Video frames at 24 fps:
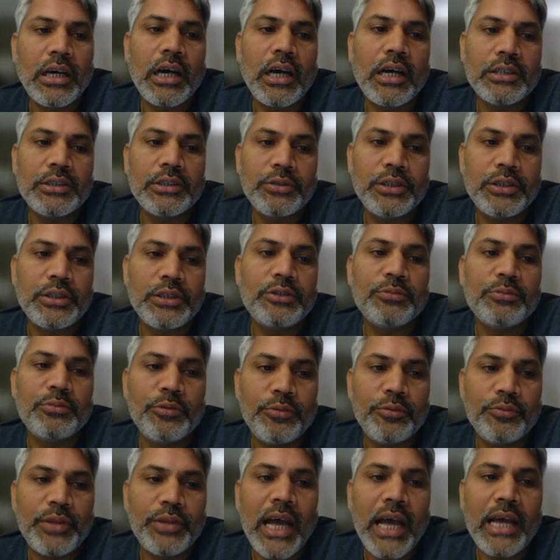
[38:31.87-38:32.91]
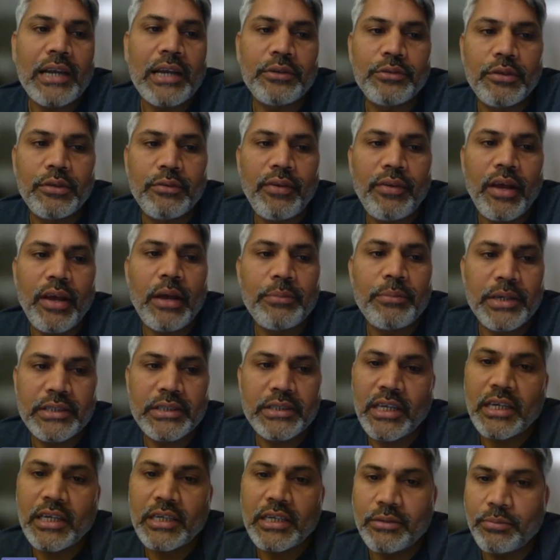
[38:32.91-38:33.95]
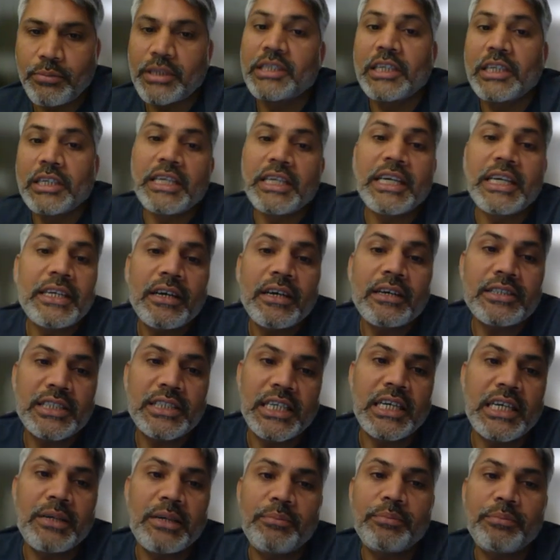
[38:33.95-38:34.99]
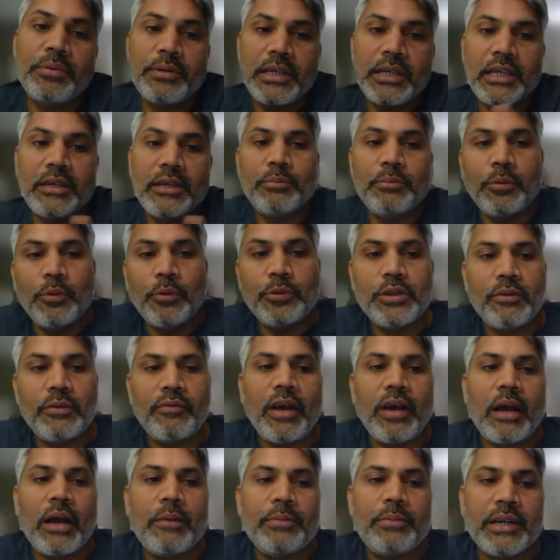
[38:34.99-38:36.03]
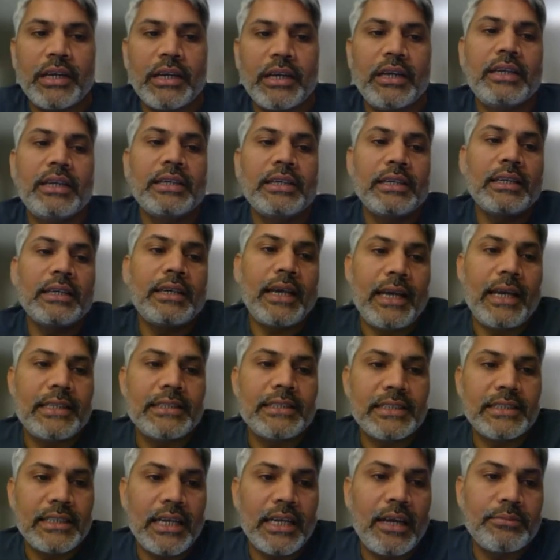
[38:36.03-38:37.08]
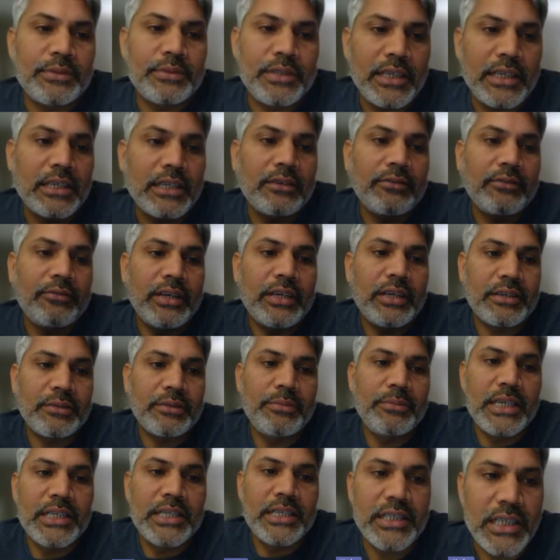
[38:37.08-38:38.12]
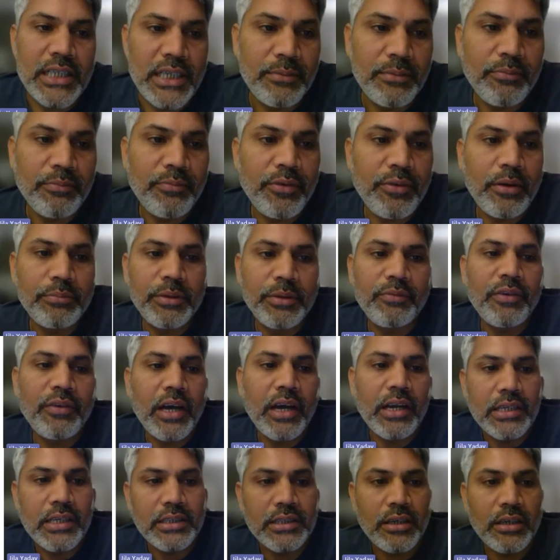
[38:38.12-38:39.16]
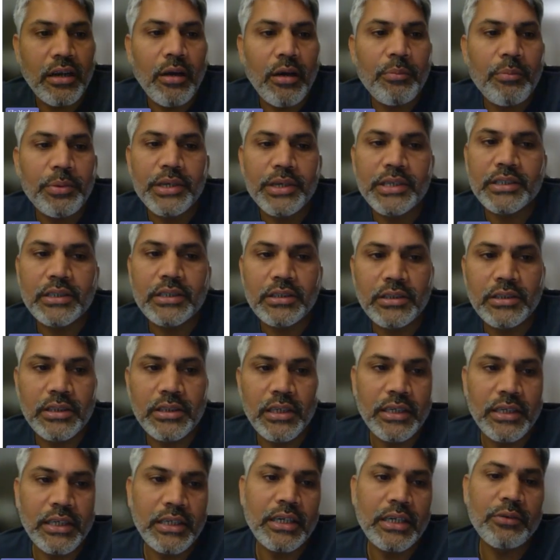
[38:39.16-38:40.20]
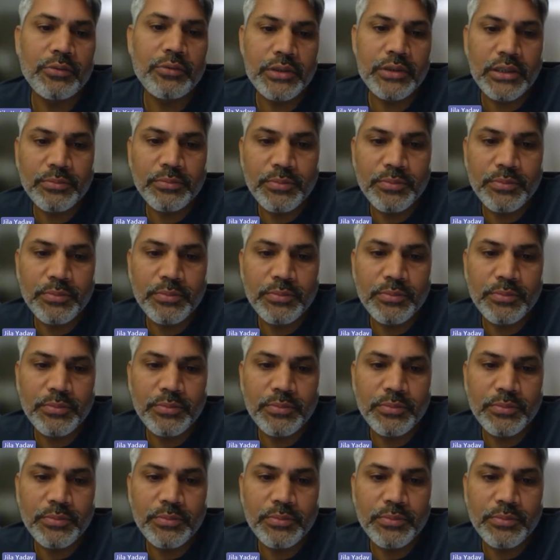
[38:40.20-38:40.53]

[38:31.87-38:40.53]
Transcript: You need to move that to the Fabric side. But the data shape in both the Fabric link and Synapse link will remain same from the finance and operations and Dataverse